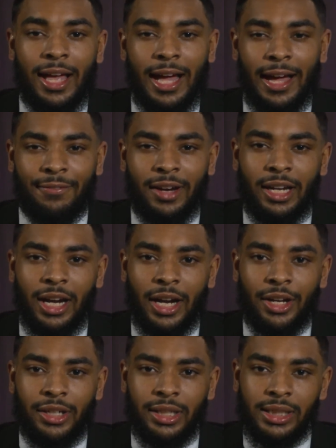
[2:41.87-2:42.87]
I find
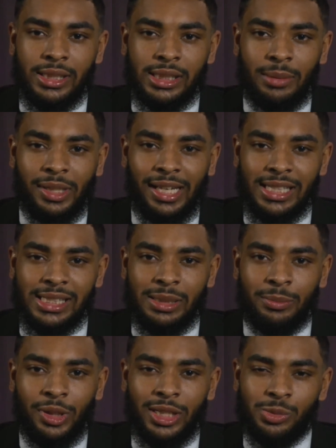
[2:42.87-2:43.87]
irony in something as
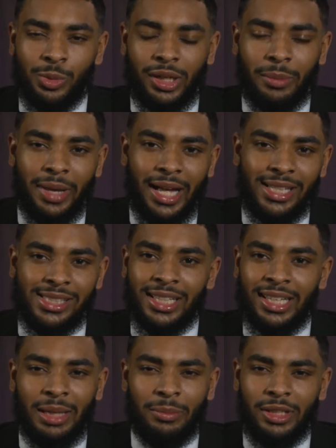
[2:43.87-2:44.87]
simple as wearing a mask
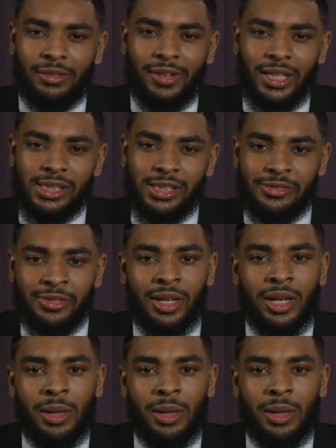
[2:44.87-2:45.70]
can be divisive